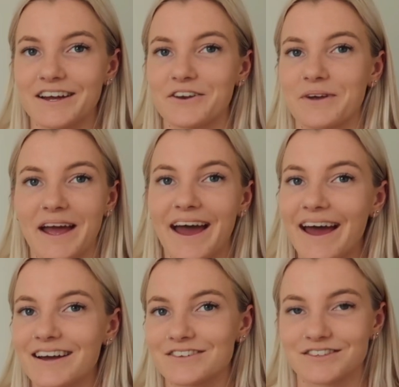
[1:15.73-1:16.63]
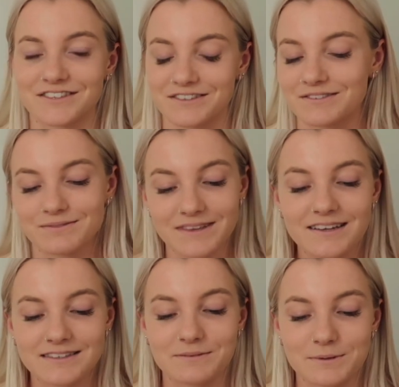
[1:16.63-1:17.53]
I don't care. I just
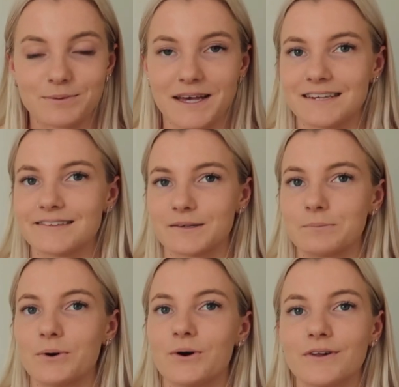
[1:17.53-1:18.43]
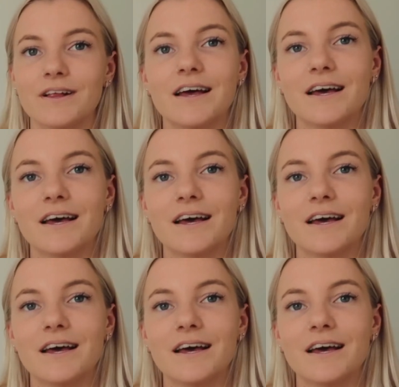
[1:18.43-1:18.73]
like to keep it plain and simple.